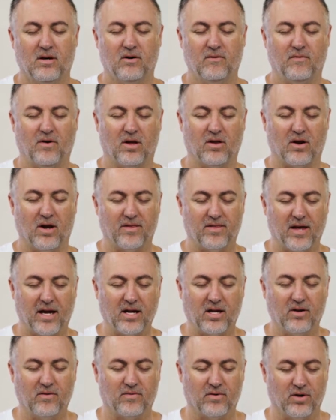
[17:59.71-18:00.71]
Father, I
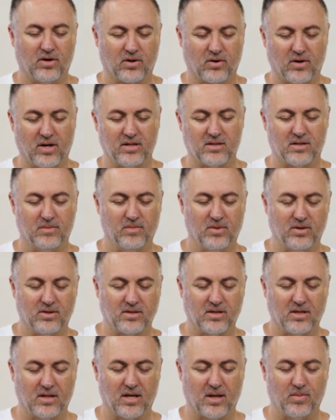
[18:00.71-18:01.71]
thank you for your grace and
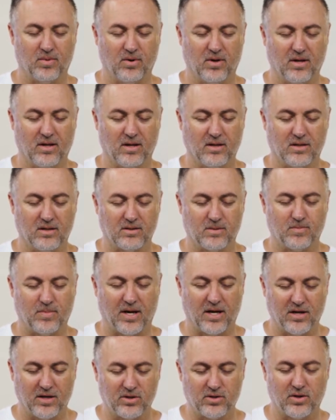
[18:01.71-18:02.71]
mercy, and I pray that this
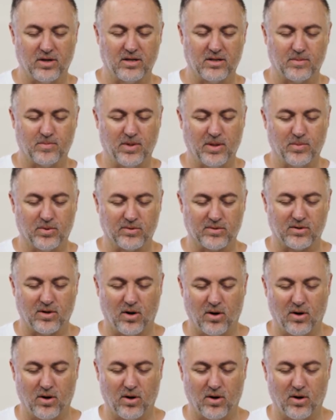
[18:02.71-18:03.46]
penetrates people's